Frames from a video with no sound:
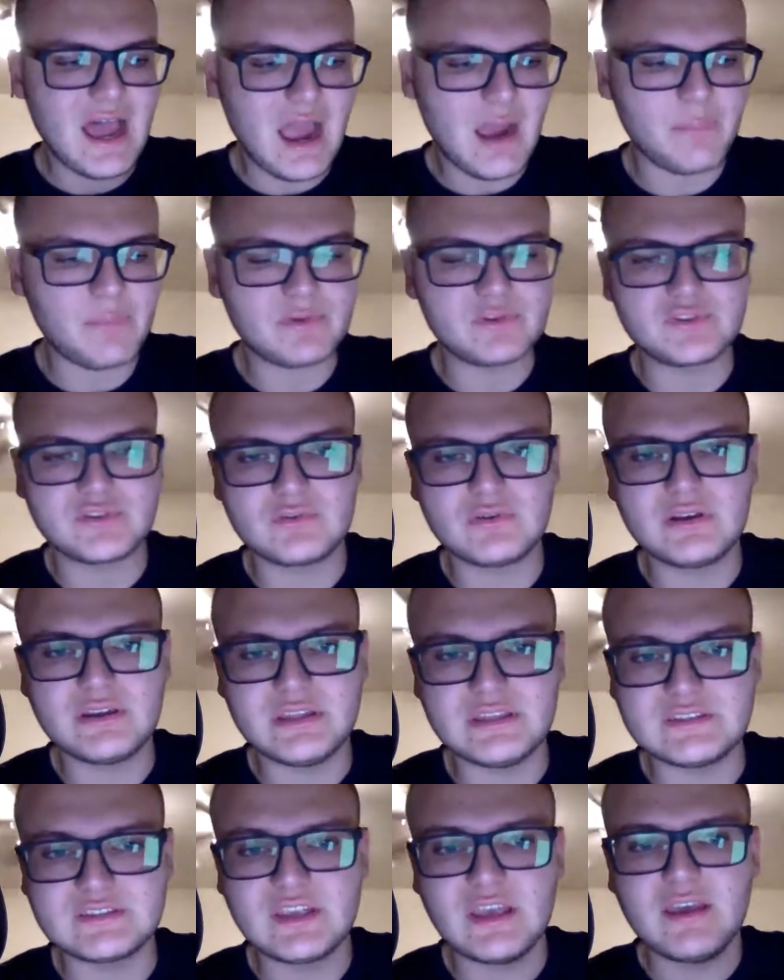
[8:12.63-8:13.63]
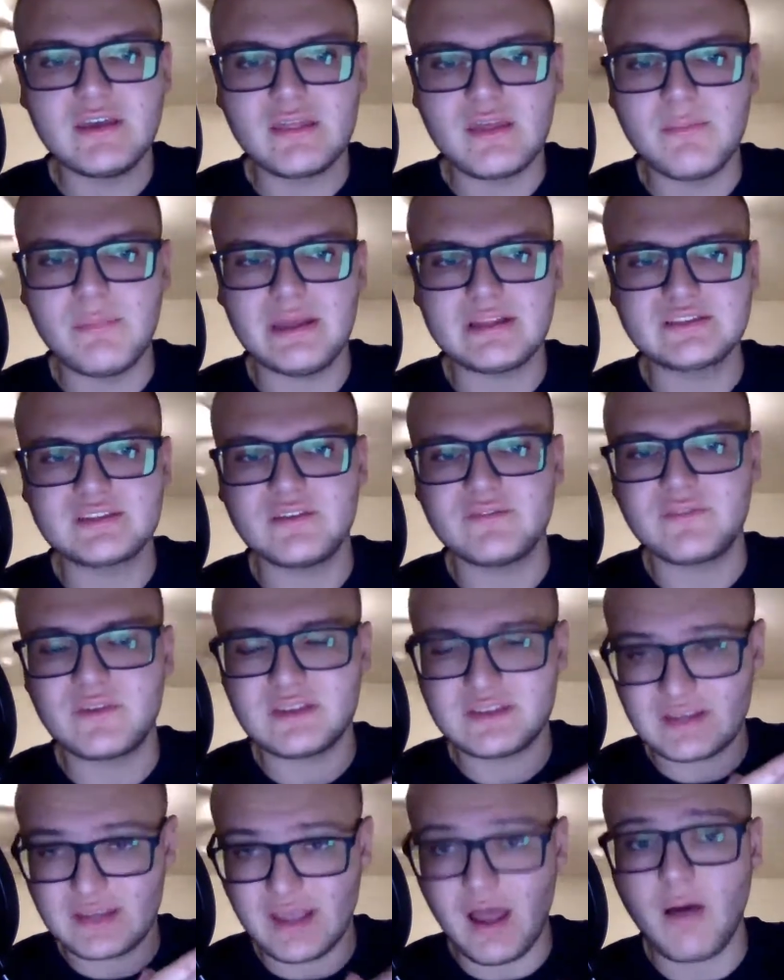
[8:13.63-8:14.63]
opportunities the Mets have
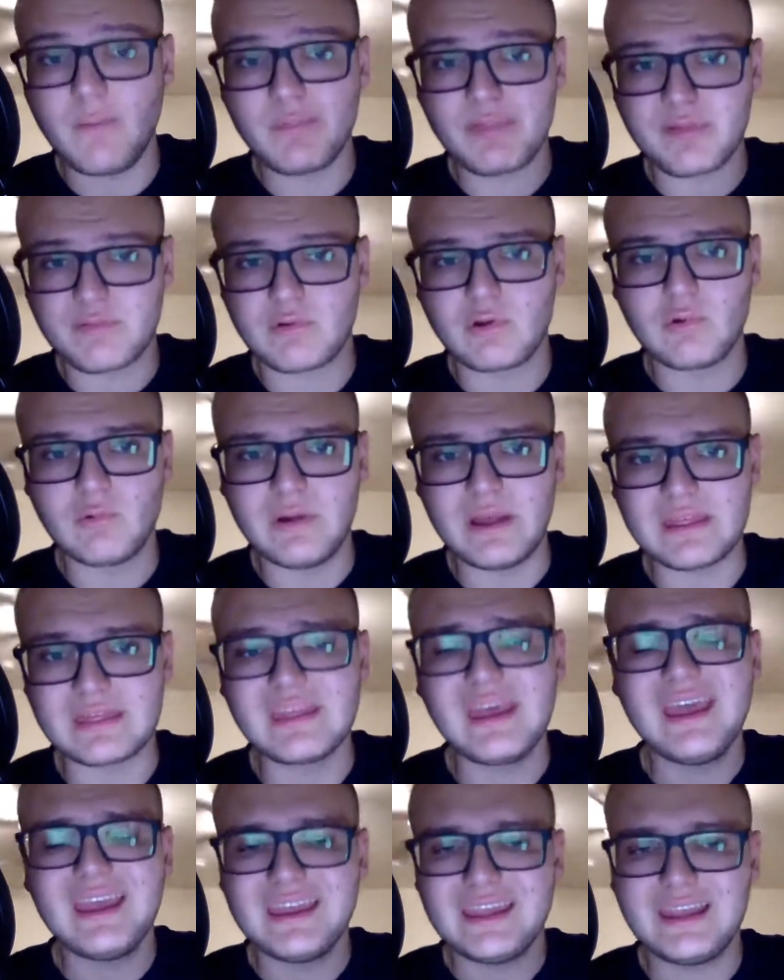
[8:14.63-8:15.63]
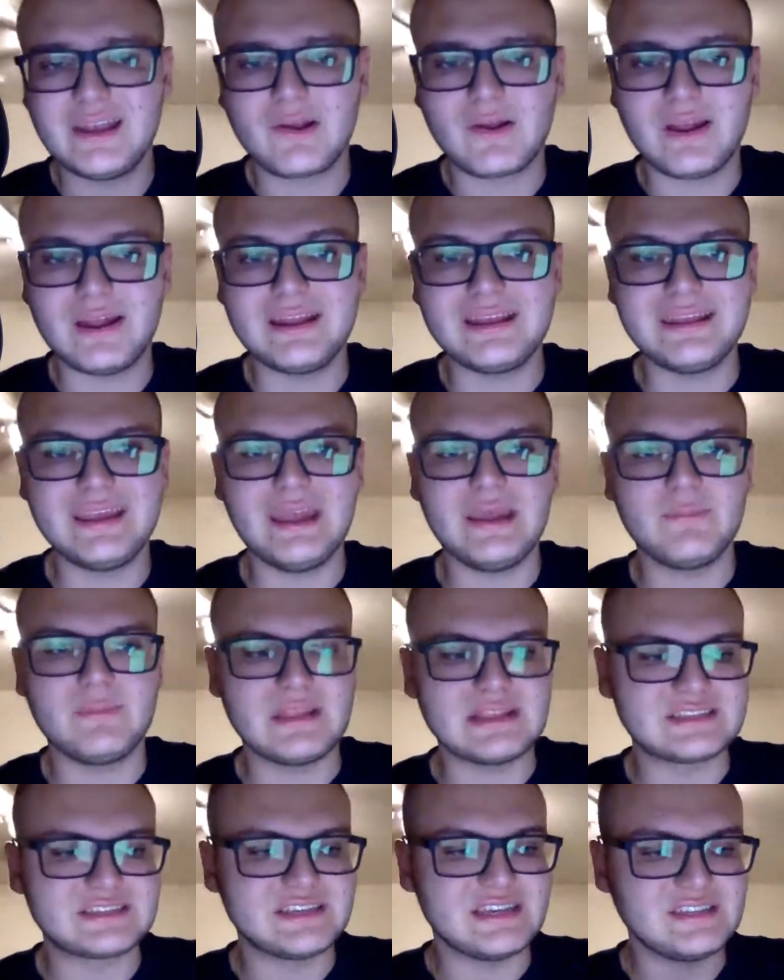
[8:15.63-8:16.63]
come through with here in a game
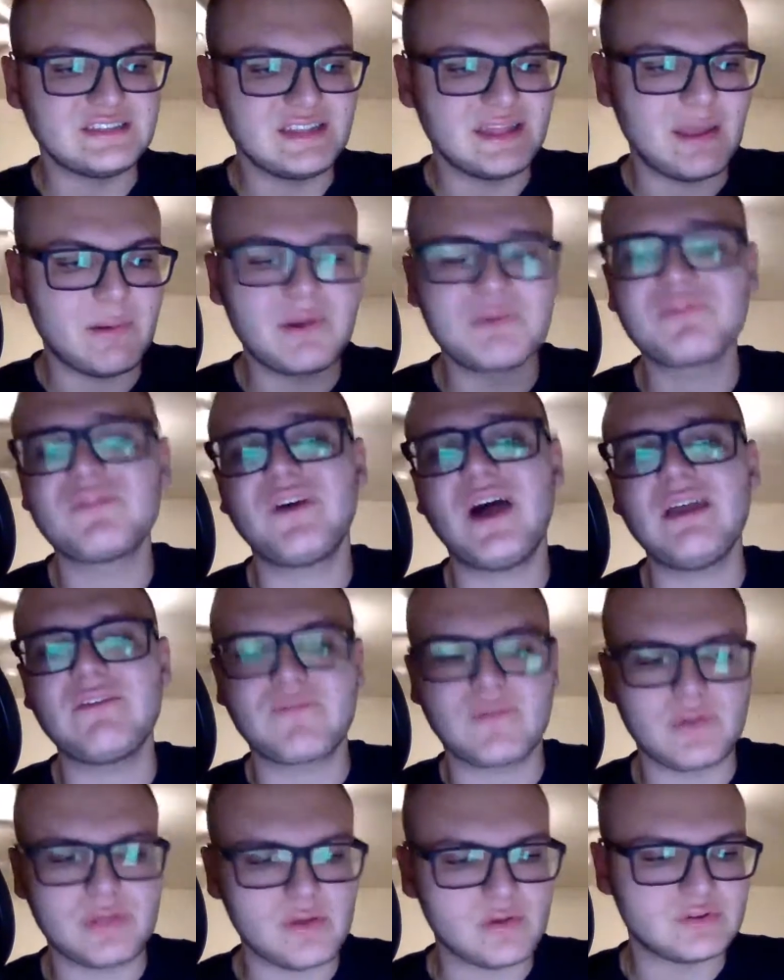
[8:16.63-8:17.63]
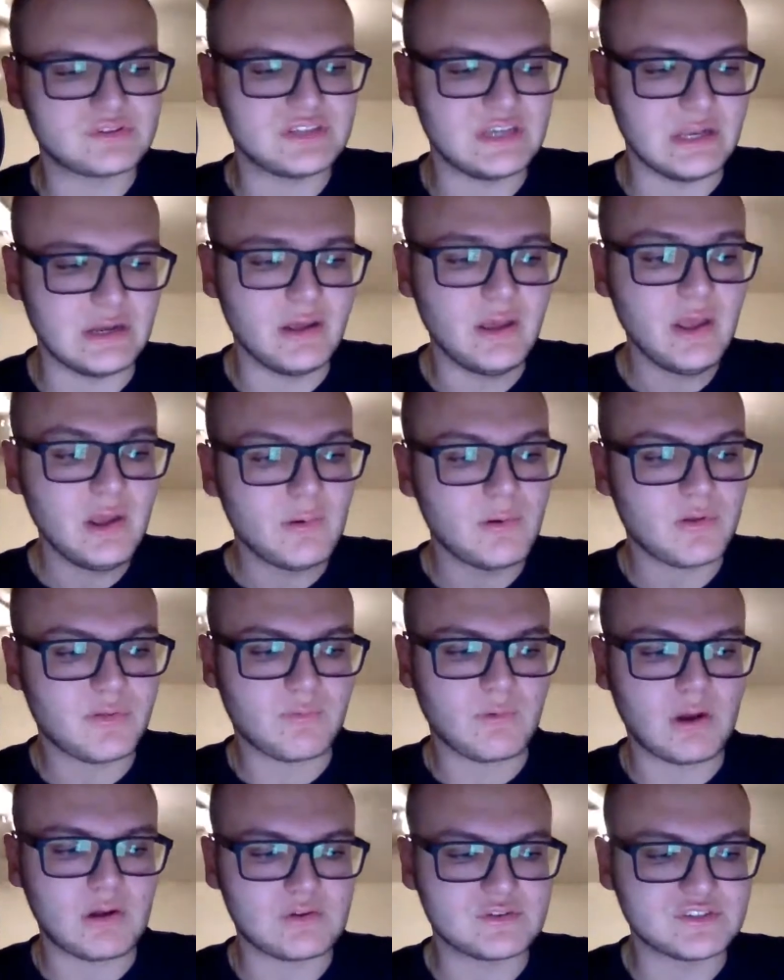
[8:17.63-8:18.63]
this season. They went 5 for 13
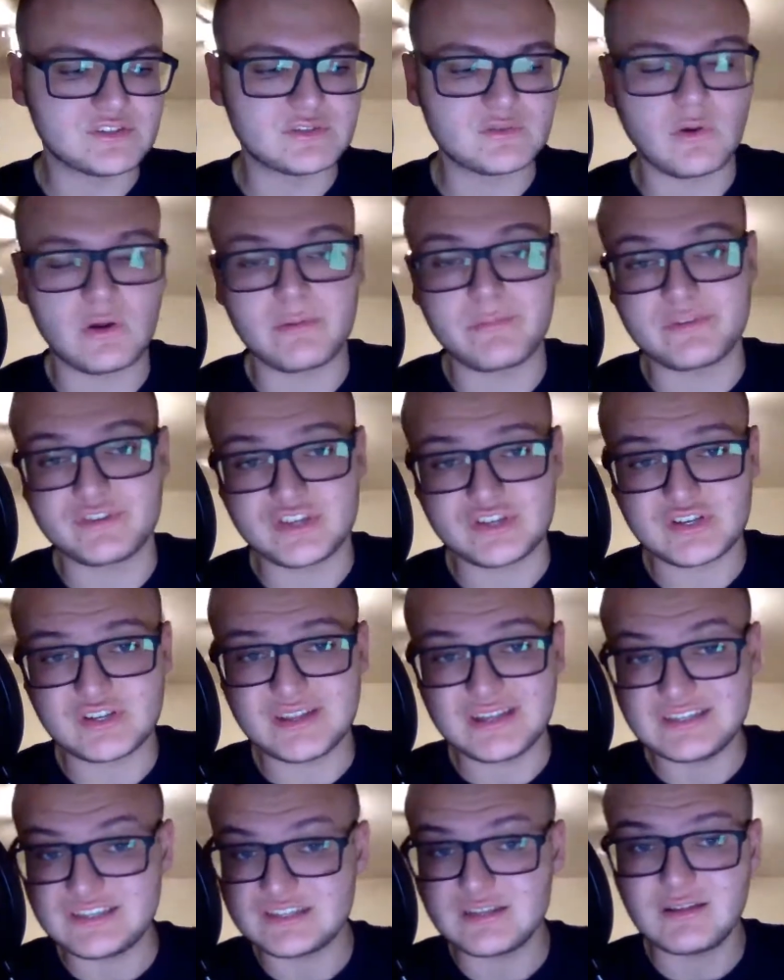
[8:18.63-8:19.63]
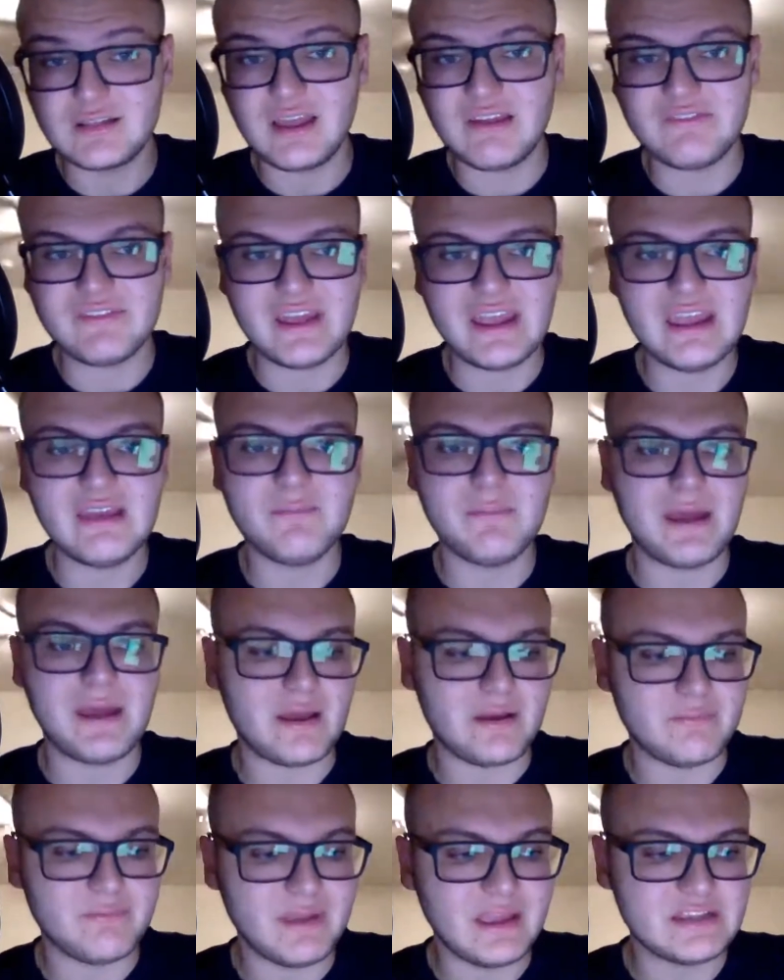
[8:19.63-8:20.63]
with runners in scoring position. They still left 8
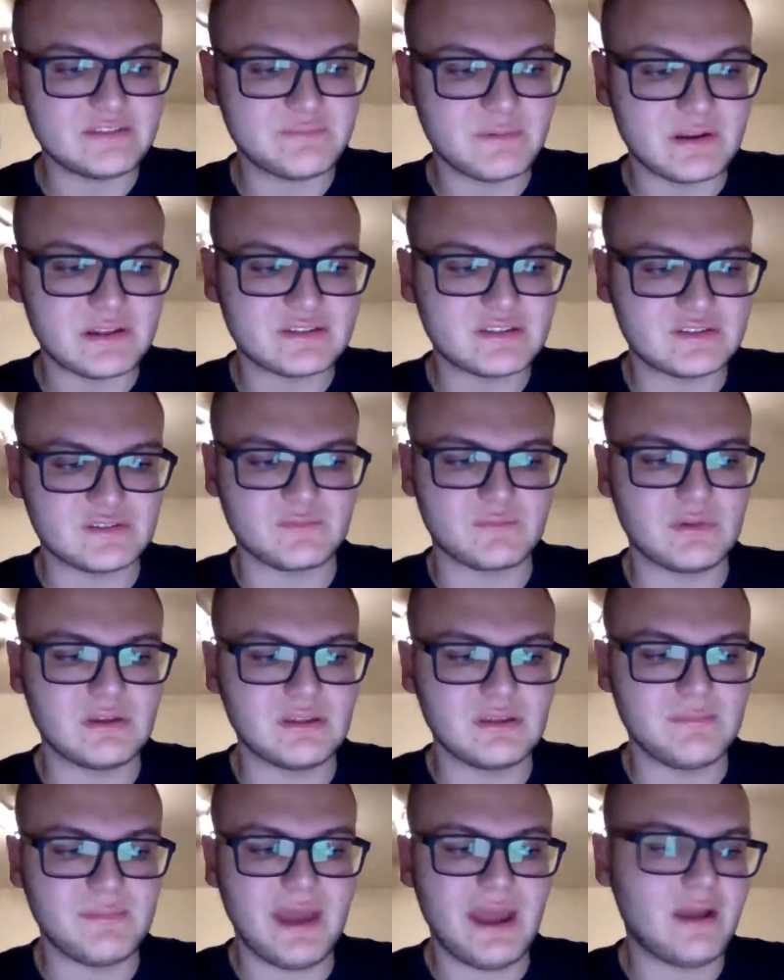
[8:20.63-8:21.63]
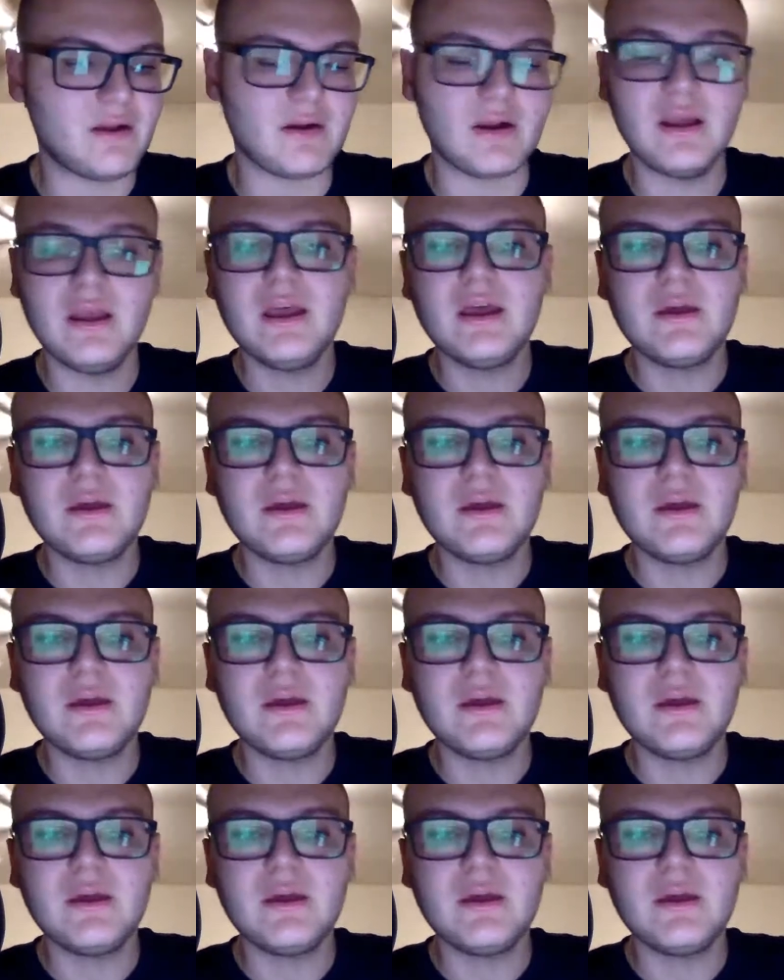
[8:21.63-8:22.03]
men on base, but it doesn't really matter